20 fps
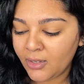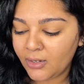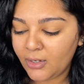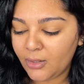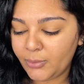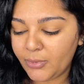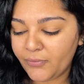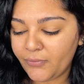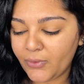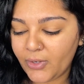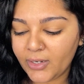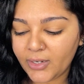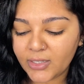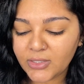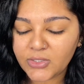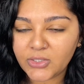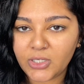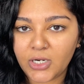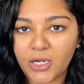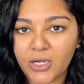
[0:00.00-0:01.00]
Now before I get
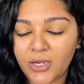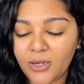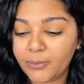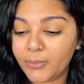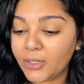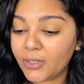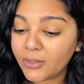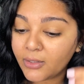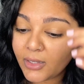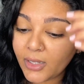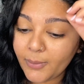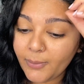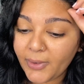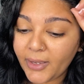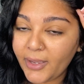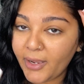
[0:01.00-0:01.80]
started, I'm going to clip my